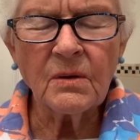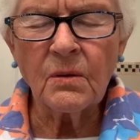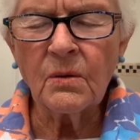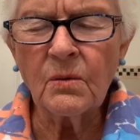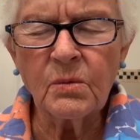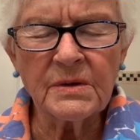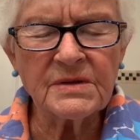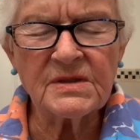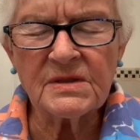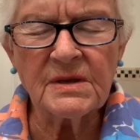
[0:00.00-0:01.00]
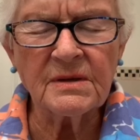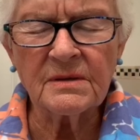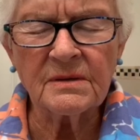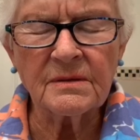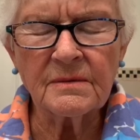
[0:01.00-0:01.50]
Oh, what
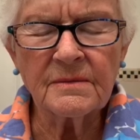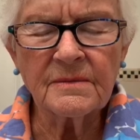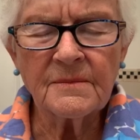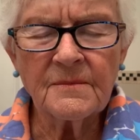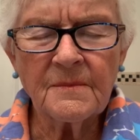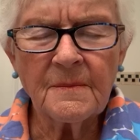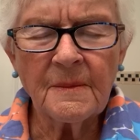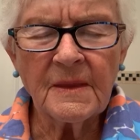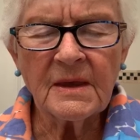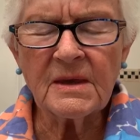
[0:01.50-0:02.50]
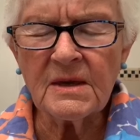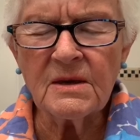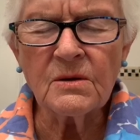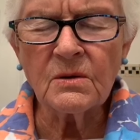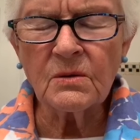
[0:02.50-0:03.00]
sin!
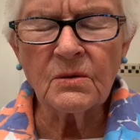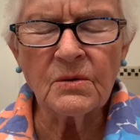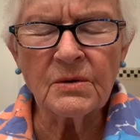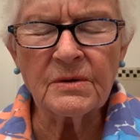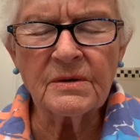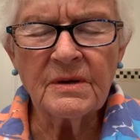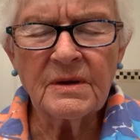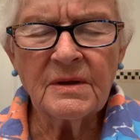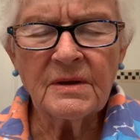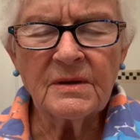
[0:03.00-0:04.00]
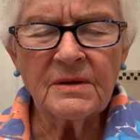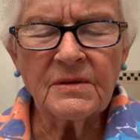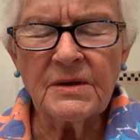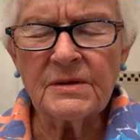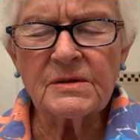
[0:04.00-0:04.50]
Heal, Lord,
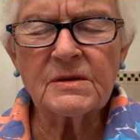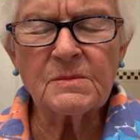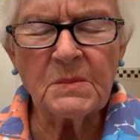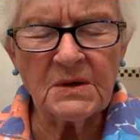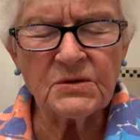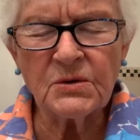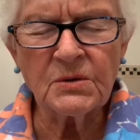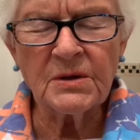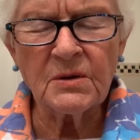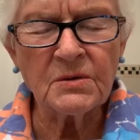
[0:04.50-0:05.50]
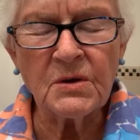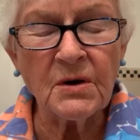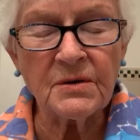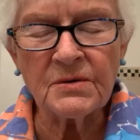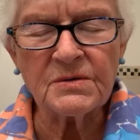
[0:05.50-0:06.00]
these special little
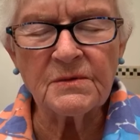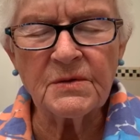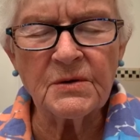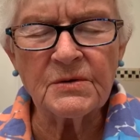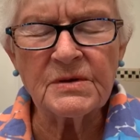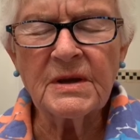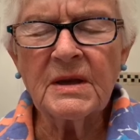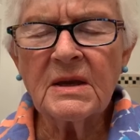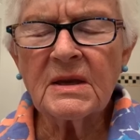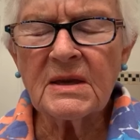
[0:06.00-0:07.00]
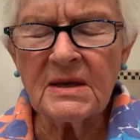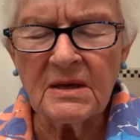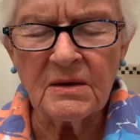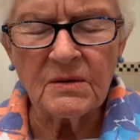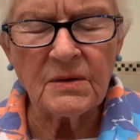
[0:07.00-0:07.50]
daughters of yours.
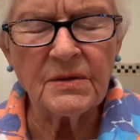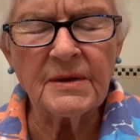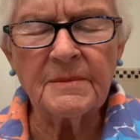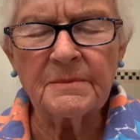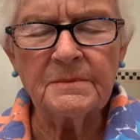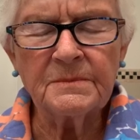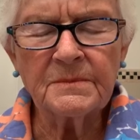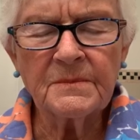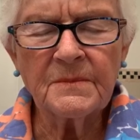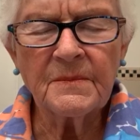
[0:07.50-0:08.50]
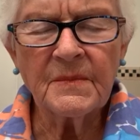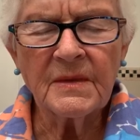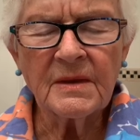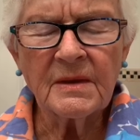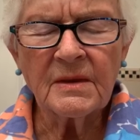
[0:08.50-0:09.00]
Heal them
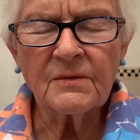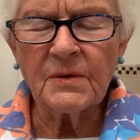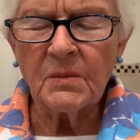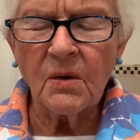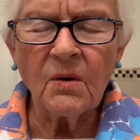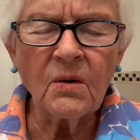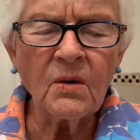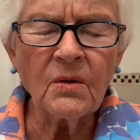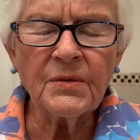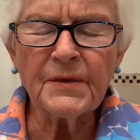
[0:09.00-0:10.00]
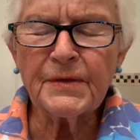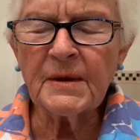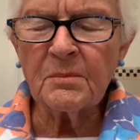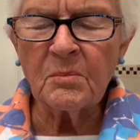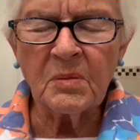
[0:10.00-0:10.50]
from all that
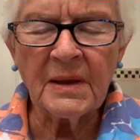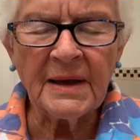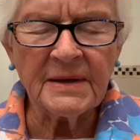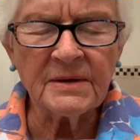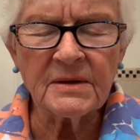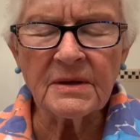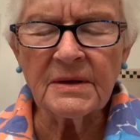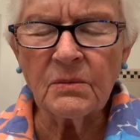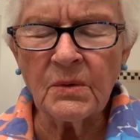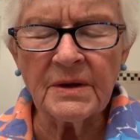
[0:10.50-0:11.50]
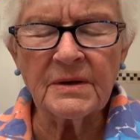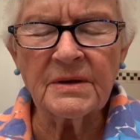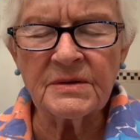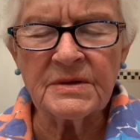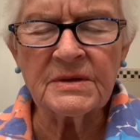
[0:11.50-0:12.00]
they blindly
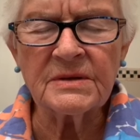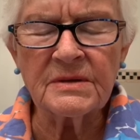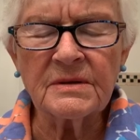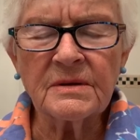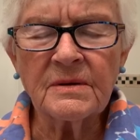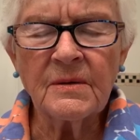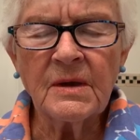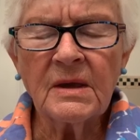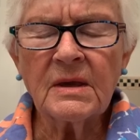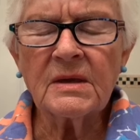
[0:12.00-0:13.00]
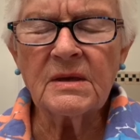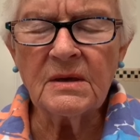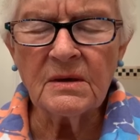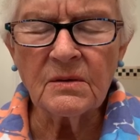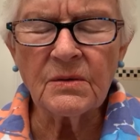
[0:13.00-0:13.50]
went and did.
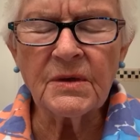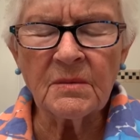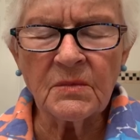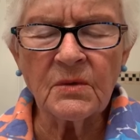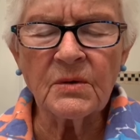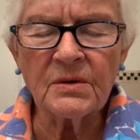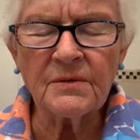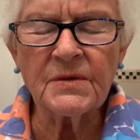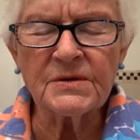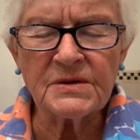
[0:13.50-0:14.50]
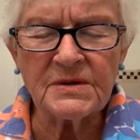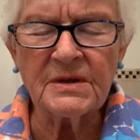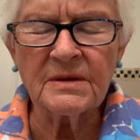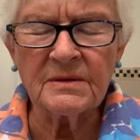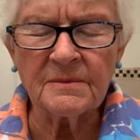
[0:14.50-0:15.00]
Heal them, Lord, of the
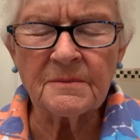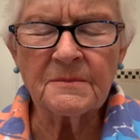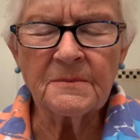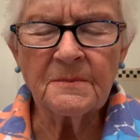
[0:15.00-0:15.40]
sin.